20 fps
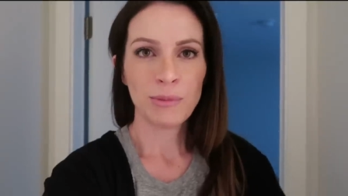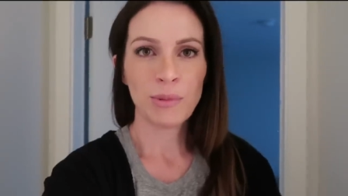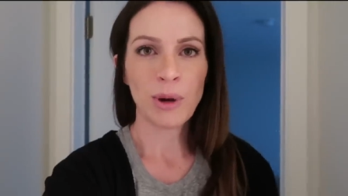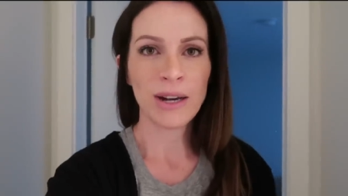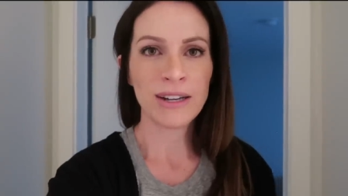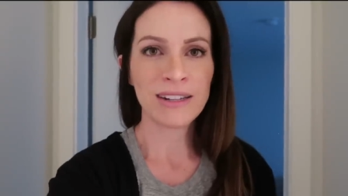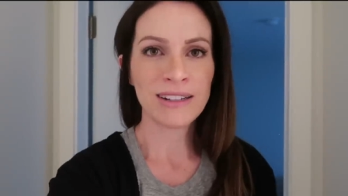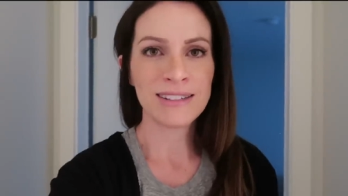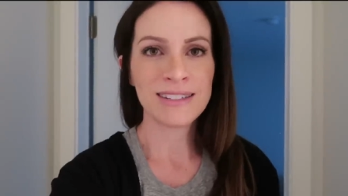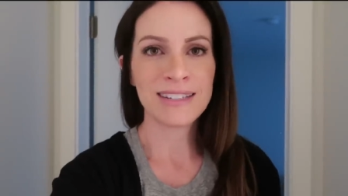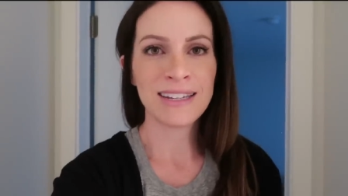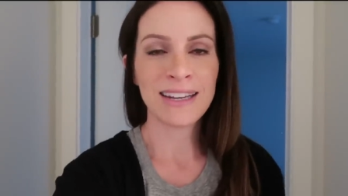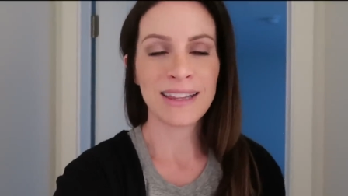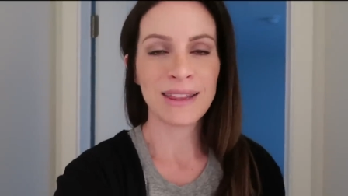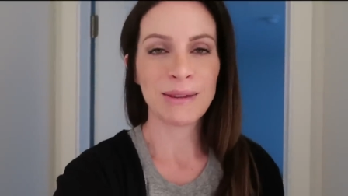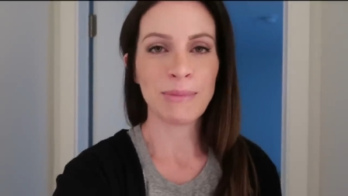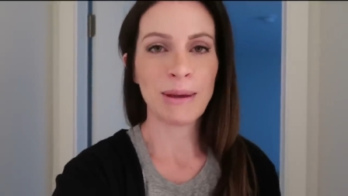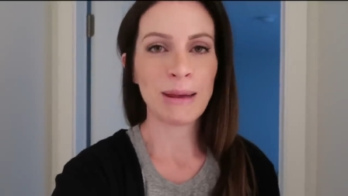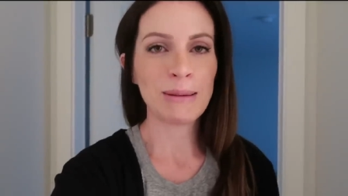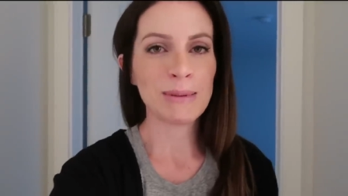pregnancy
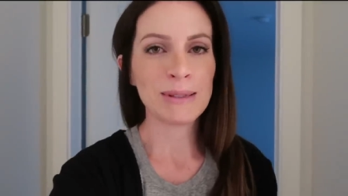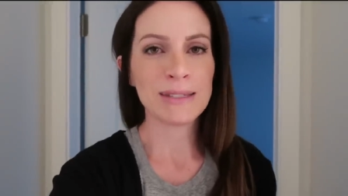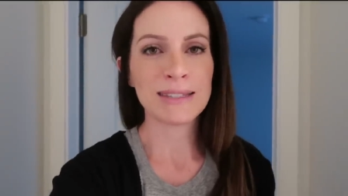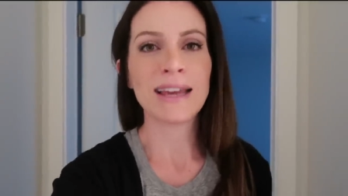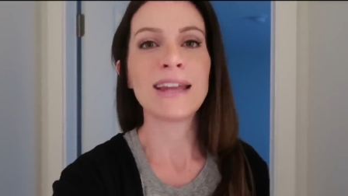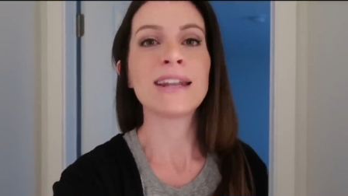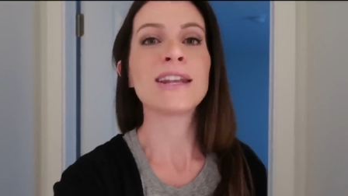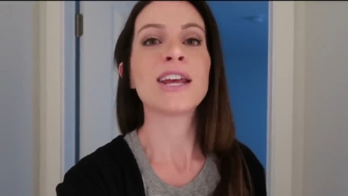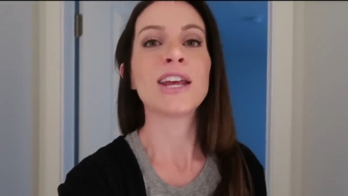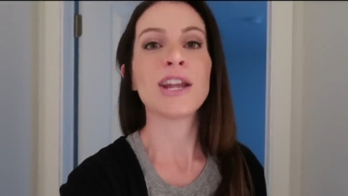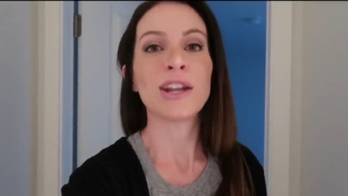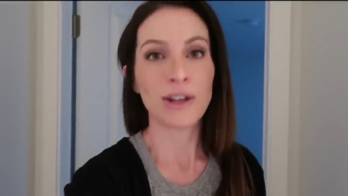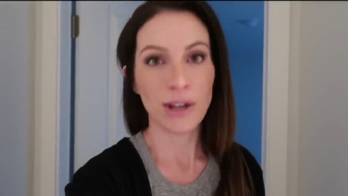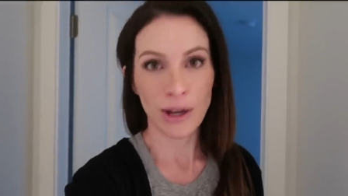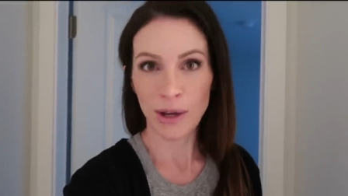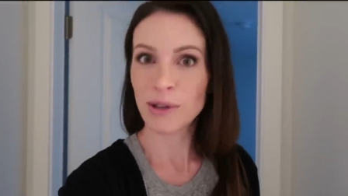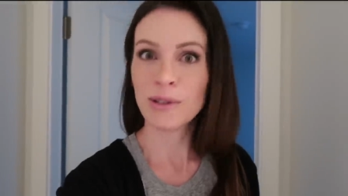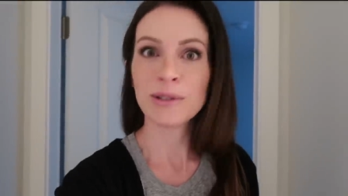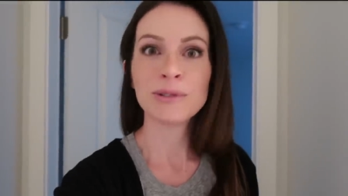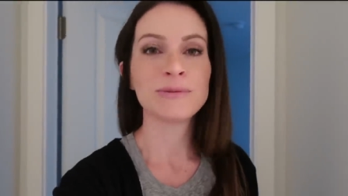and the baby said
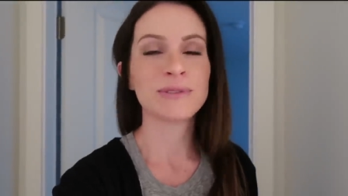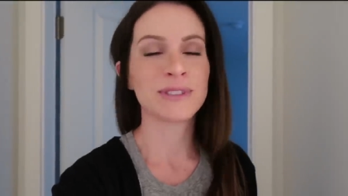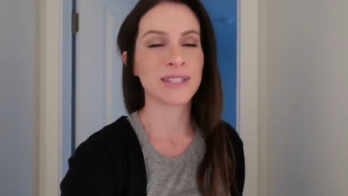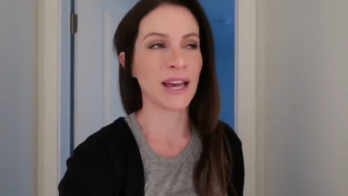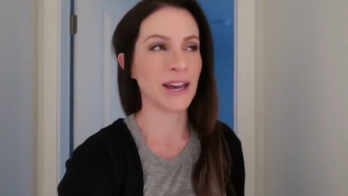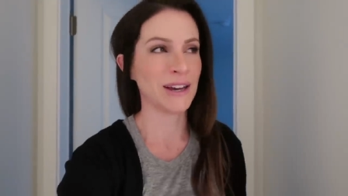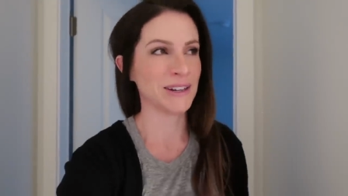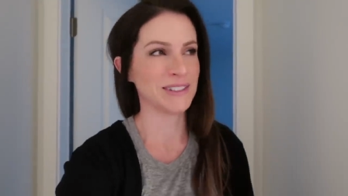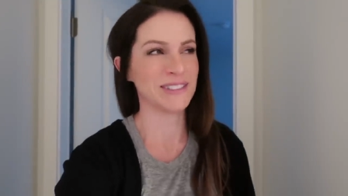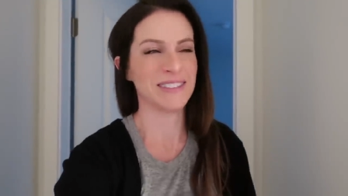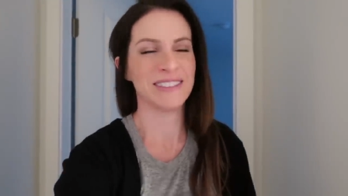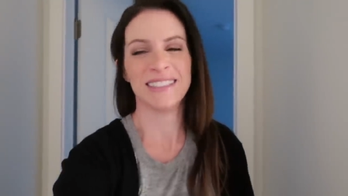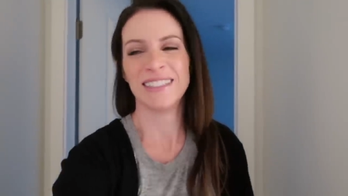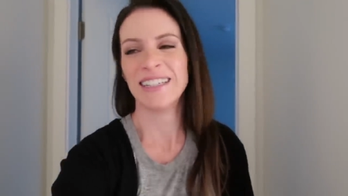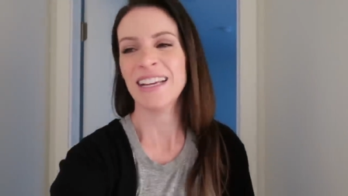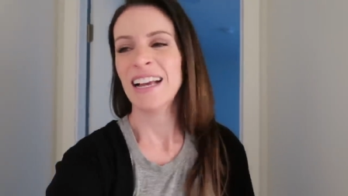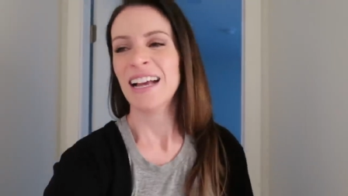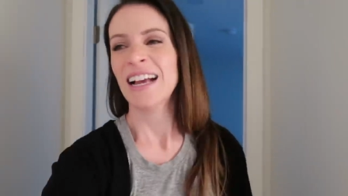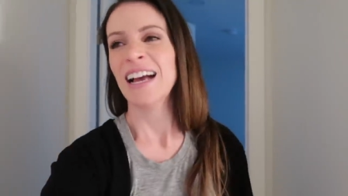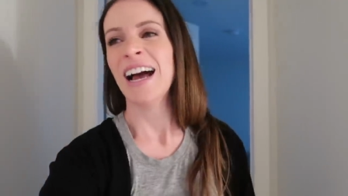no. So
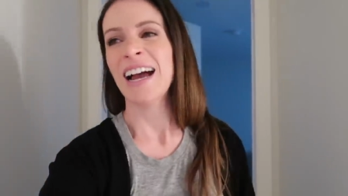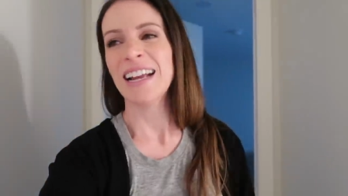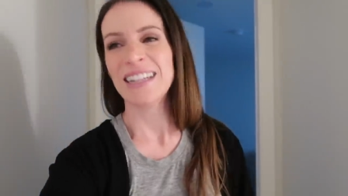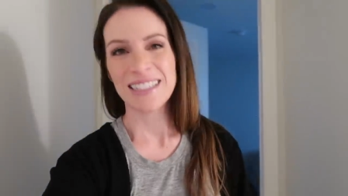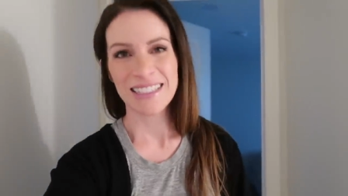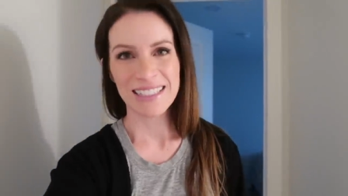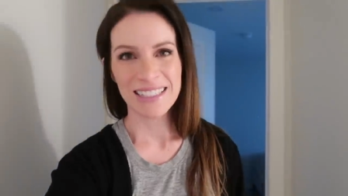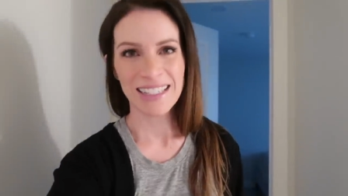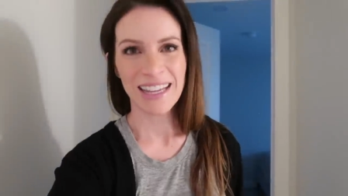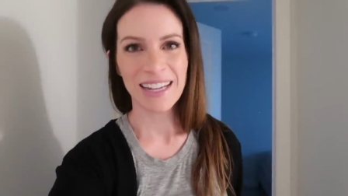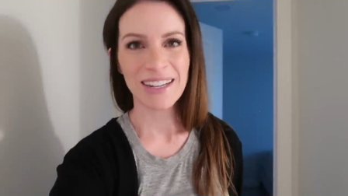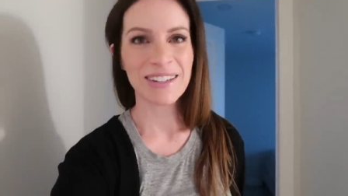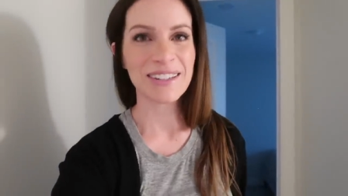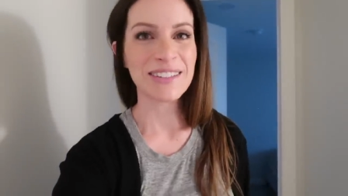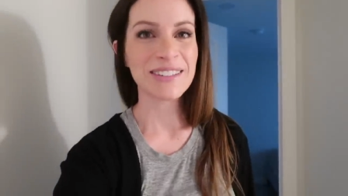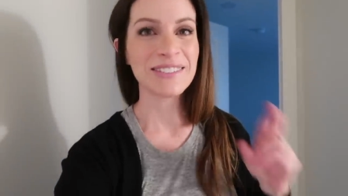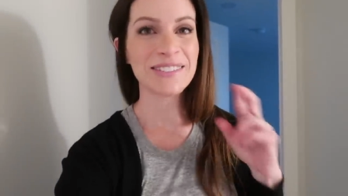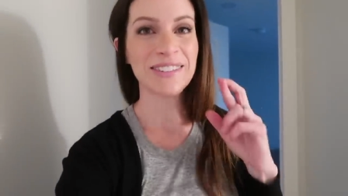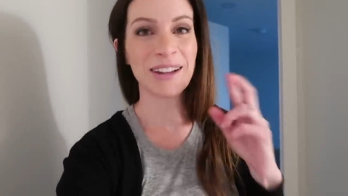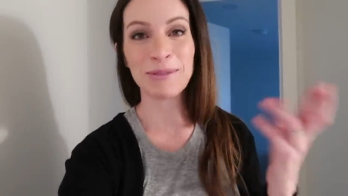I did it later
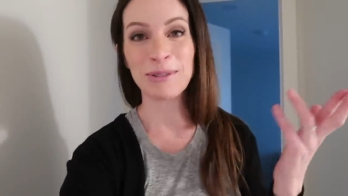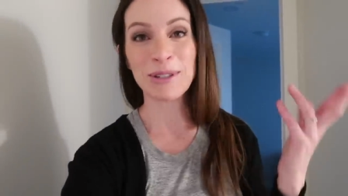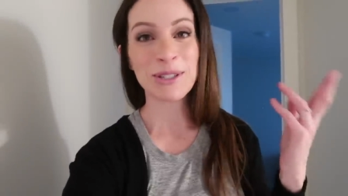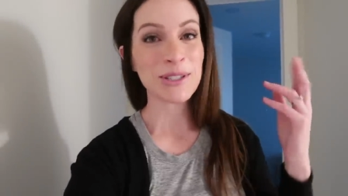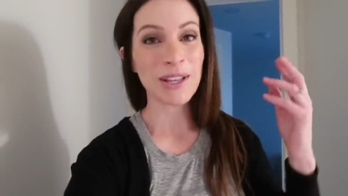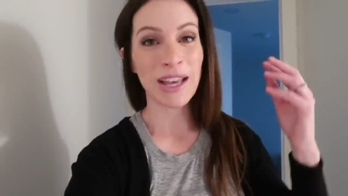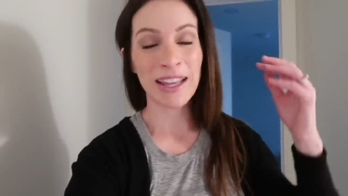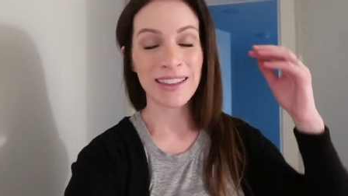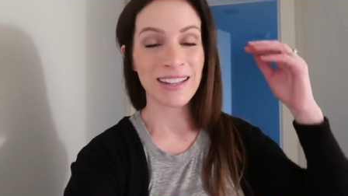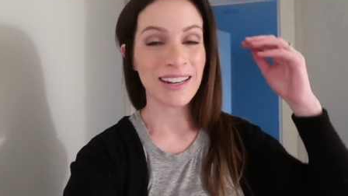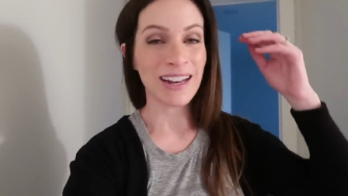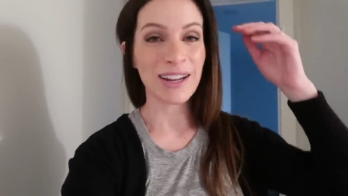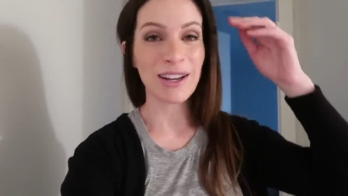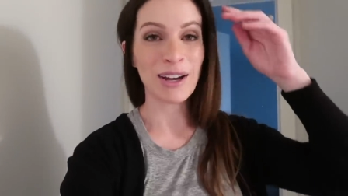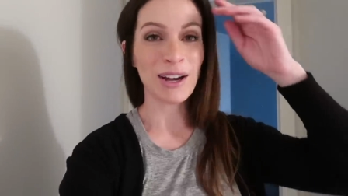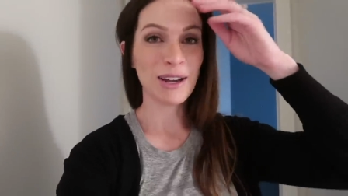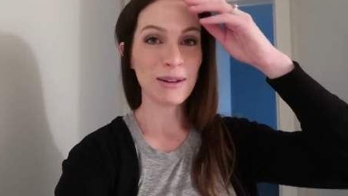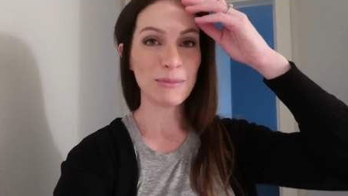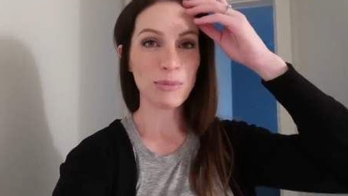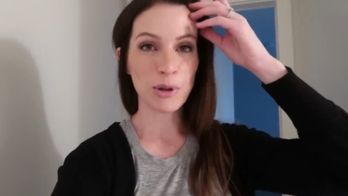and I'm just glad that I
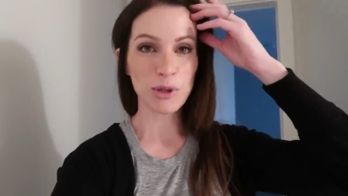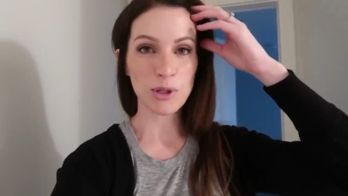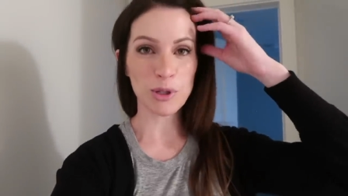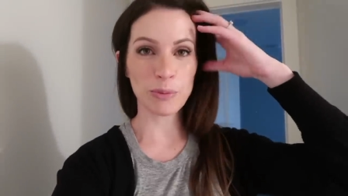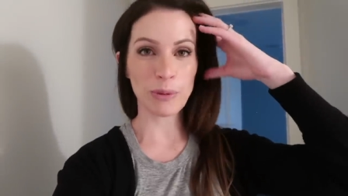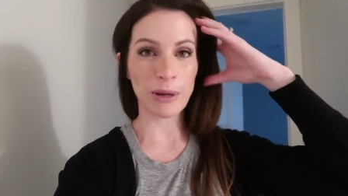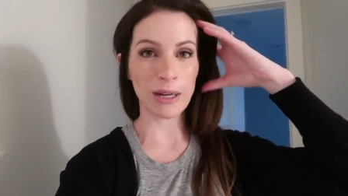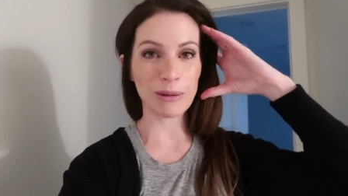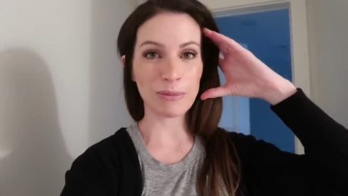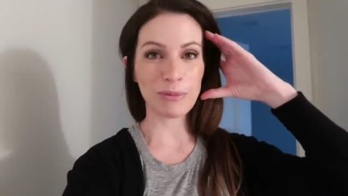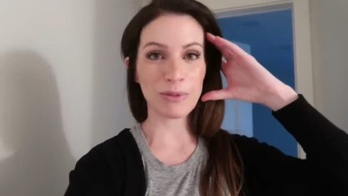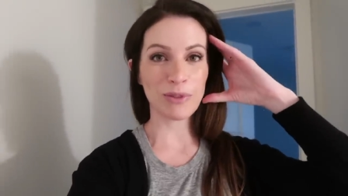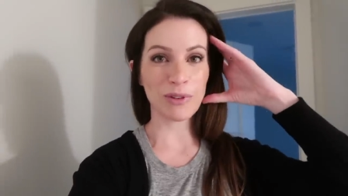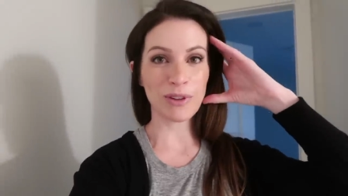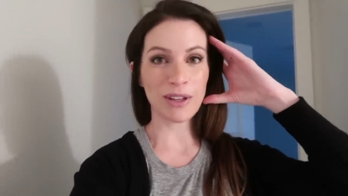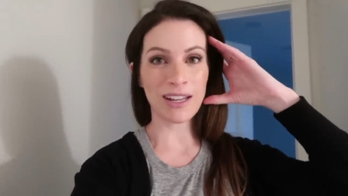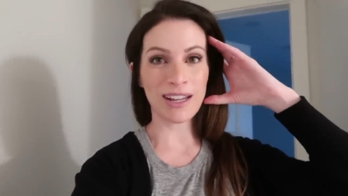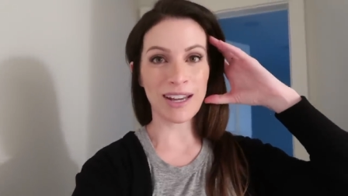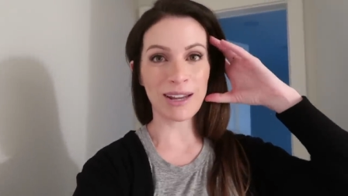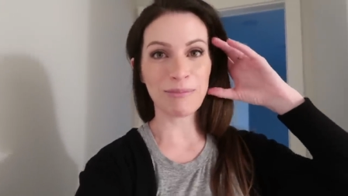caught postal pickup before
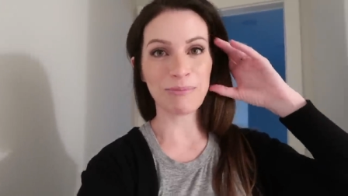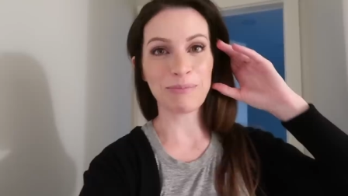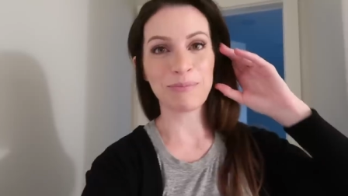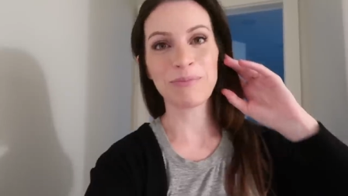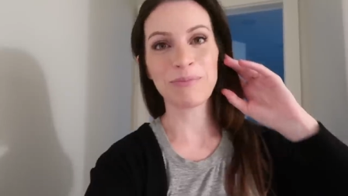they came.